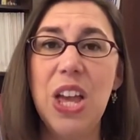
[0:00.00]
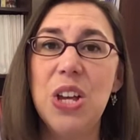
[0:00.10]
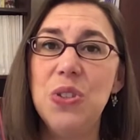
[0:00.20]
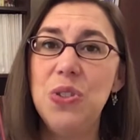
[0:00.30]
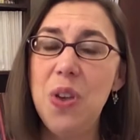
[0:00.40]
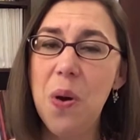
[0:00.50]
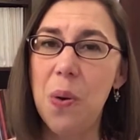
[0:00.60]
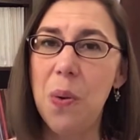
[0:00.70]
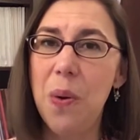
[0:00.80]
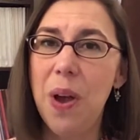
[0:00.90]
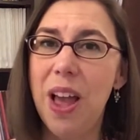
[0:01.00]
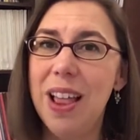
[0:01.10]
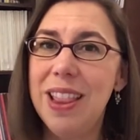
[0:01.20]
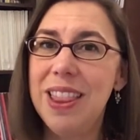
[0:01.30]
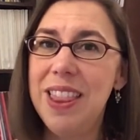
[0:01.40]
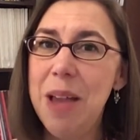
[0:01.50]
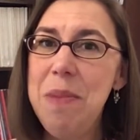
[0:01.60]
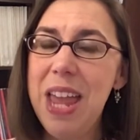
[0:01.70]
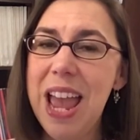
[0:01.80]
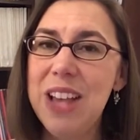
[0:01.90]
So let
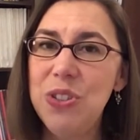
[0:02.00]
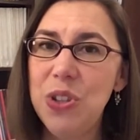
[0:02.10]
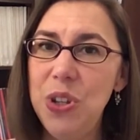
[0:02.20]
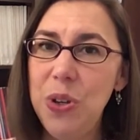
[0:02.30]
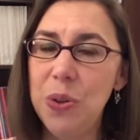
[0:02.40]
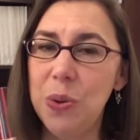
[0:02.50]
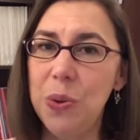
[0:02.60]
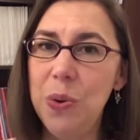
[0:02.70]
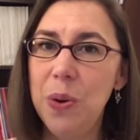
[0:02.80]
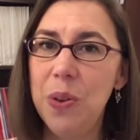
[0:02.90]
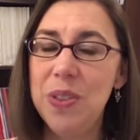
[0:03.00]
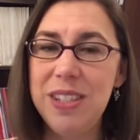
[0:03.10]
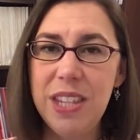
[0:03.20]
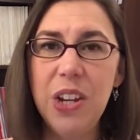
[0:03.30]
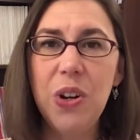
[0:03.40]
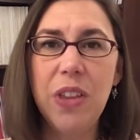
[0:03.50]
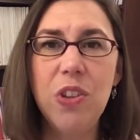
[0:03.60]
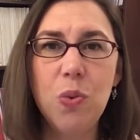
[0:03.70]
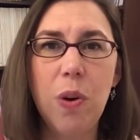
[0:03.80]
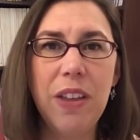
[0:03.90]
me ask you, the singer in
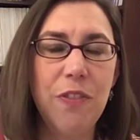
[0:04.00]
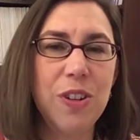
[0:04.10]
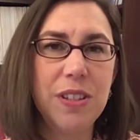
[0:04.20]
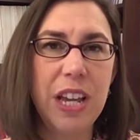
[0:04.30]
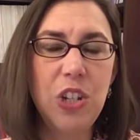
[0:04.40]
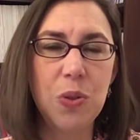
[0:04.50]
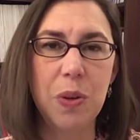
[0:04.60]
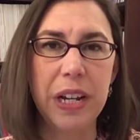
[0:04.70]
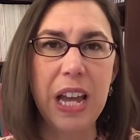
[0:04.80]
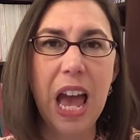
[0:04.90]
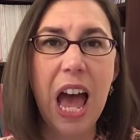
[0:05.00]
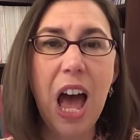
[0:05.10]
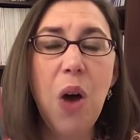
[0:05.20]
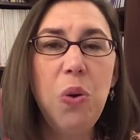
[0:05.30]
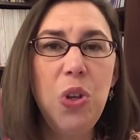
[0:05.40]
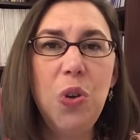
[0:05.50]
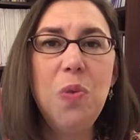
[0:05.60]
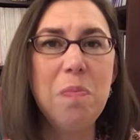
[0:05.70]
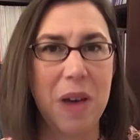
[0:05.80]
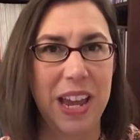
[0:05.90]
the 21st century, how
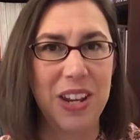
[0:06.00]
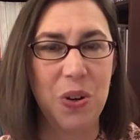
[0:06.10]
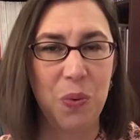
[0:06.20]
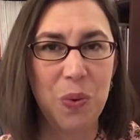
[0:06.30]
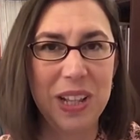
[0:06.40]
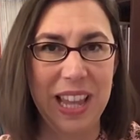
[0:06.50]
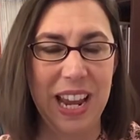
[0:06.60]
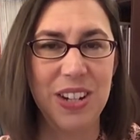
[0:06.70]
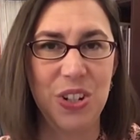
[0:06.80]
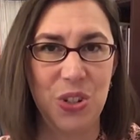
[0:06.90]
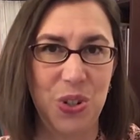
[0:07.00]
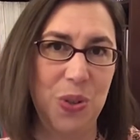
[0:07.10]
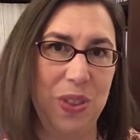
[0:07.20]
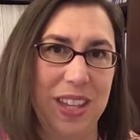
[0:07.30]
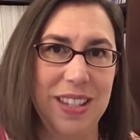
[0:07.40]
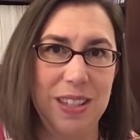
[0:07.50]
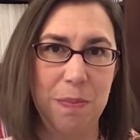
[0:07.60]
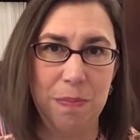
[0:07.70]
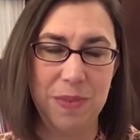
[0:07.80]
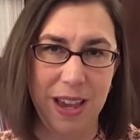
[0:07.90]
you might relate to this
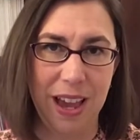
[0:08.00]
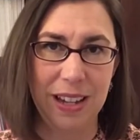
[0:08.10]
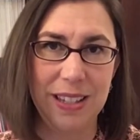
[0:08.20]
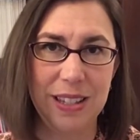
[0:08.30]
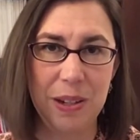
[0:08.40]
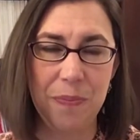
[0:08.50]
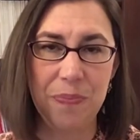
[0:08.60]
text.